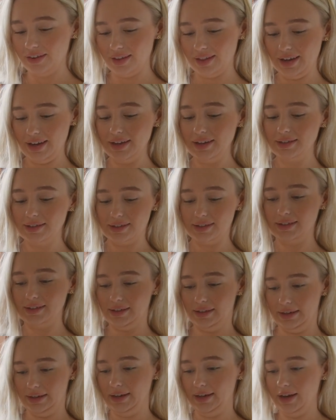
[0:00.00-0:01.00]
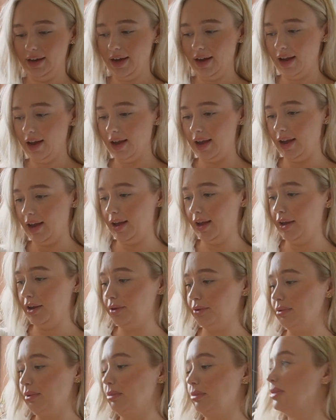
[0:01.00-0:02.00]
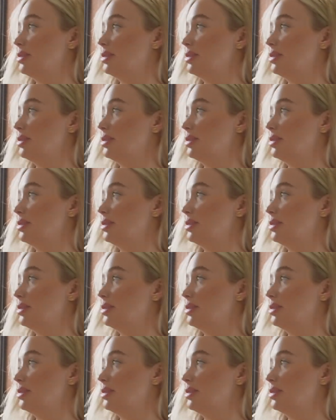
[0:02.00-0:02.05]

this, and we will